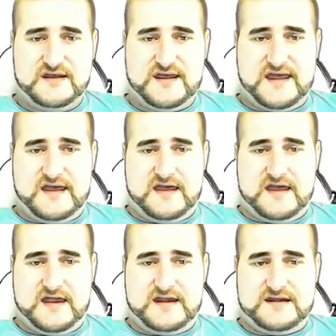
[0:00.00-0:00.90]

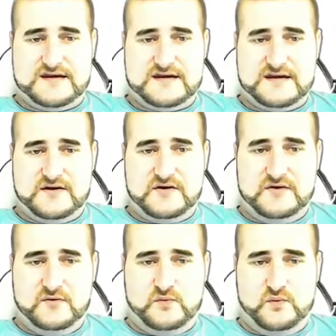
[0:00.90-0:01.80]
and
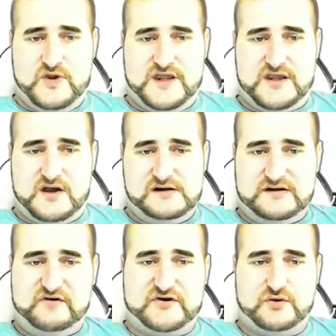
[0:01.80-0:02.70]
we only
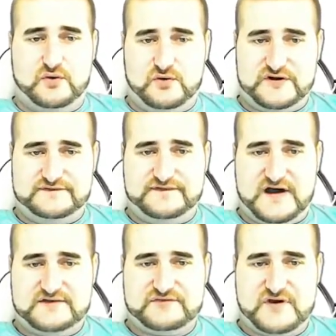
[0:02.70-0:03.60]
recorded
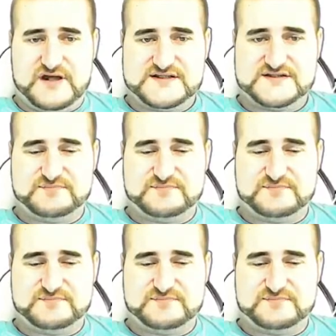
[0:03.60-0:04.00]
5 runs,